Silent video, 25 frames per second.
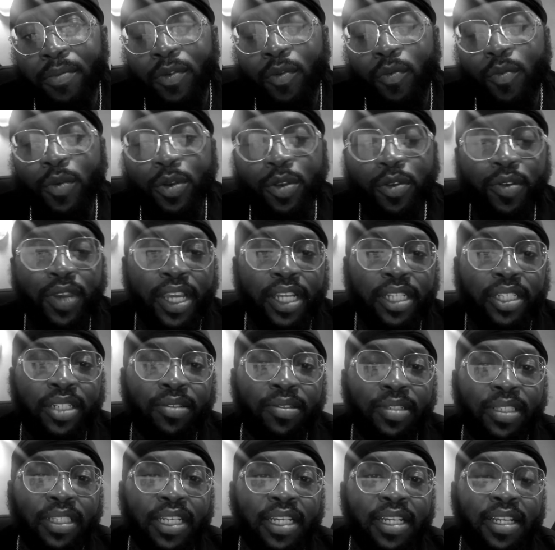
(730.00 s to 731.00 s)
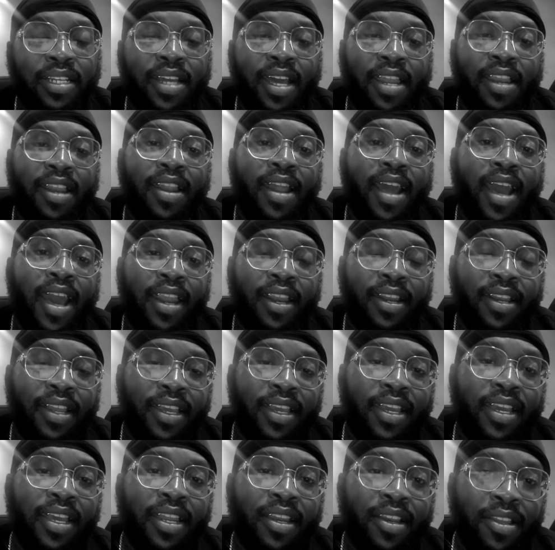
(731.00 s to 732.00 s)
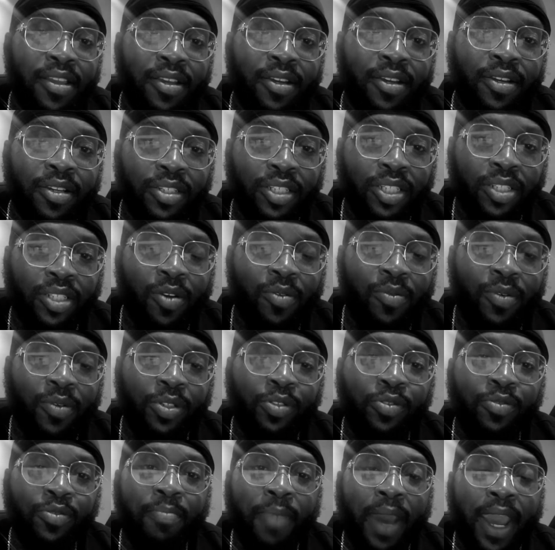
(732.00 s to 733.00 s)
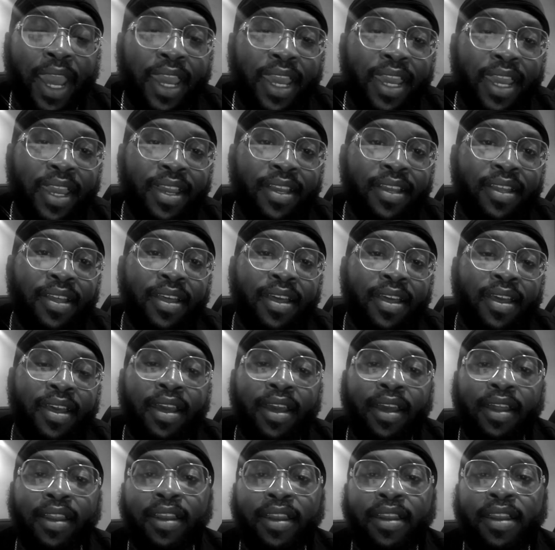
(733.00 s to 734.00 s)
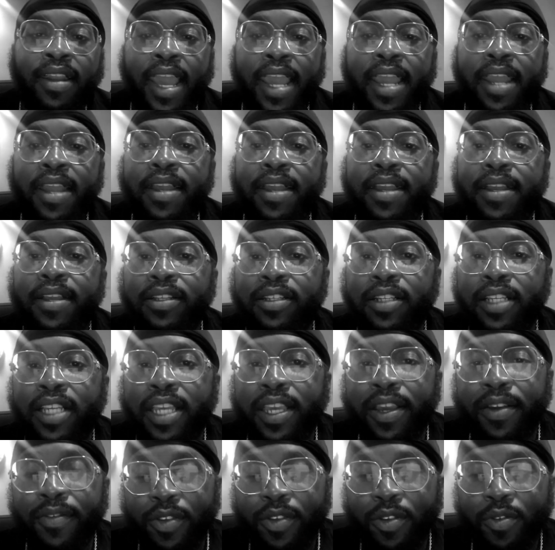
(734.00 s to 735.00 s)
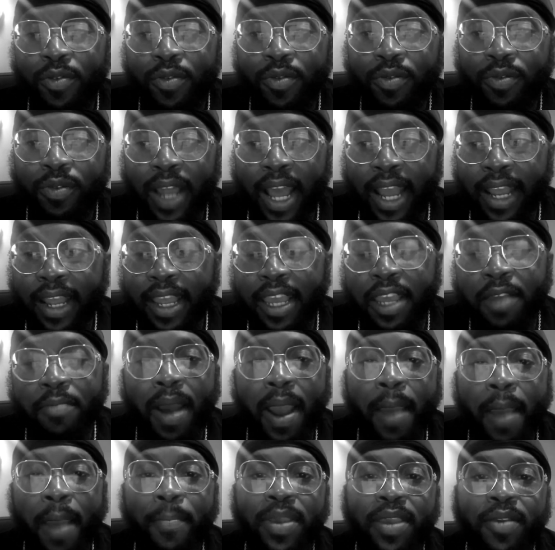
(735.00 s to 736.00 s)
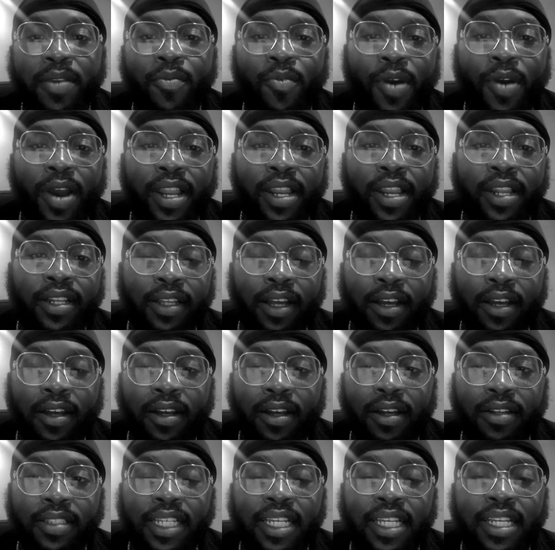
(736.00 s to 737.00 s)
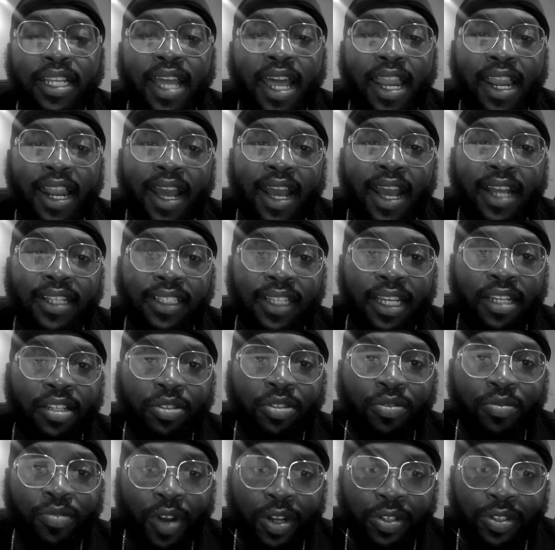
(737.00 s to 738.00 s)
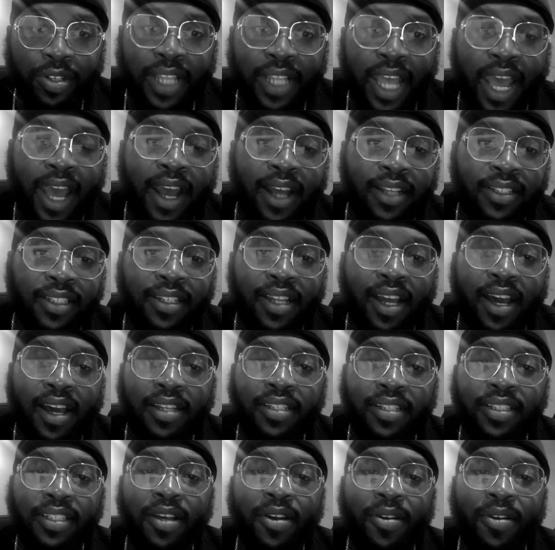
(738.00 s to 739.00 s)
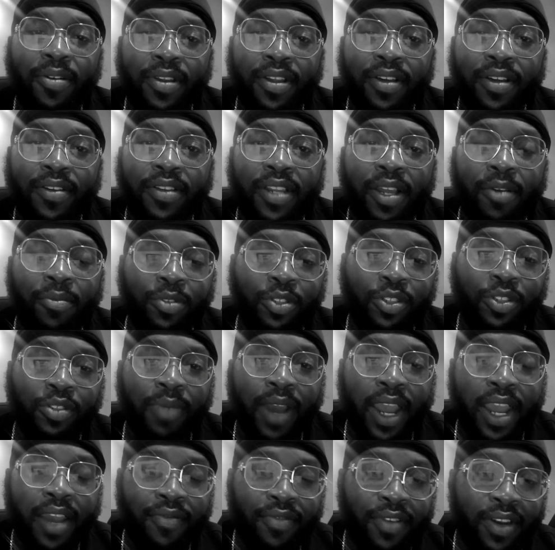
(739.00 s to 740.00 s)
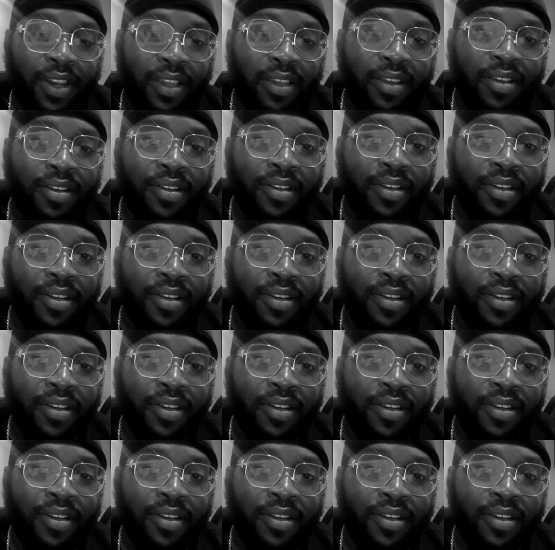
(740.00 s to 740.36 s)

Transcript: get your 1099 at the end of the year to show what you made, they give you, like, it might be one 1099 say $200,000 on there. That's what you made for the year.